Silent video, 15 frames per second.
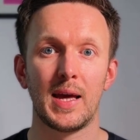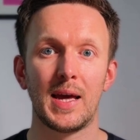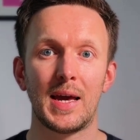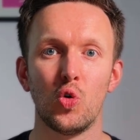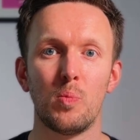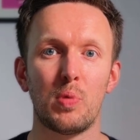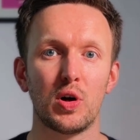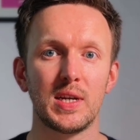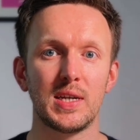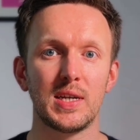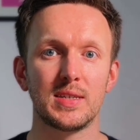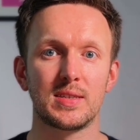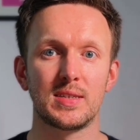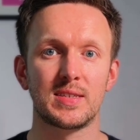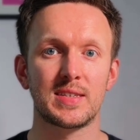your body
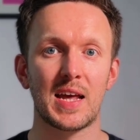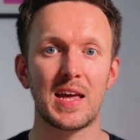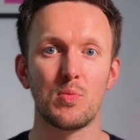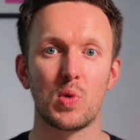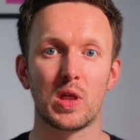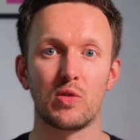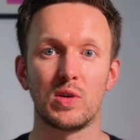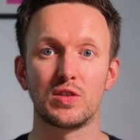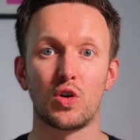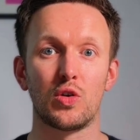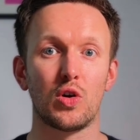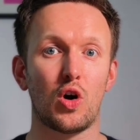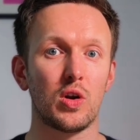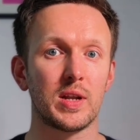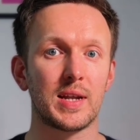is the same whether it's on
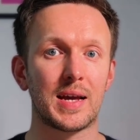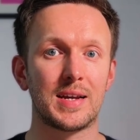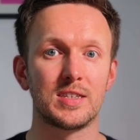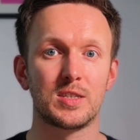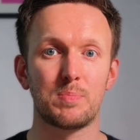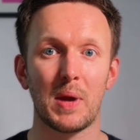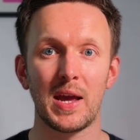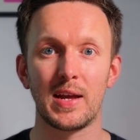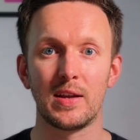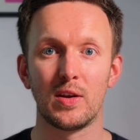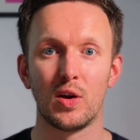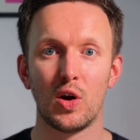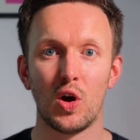holiday in Spain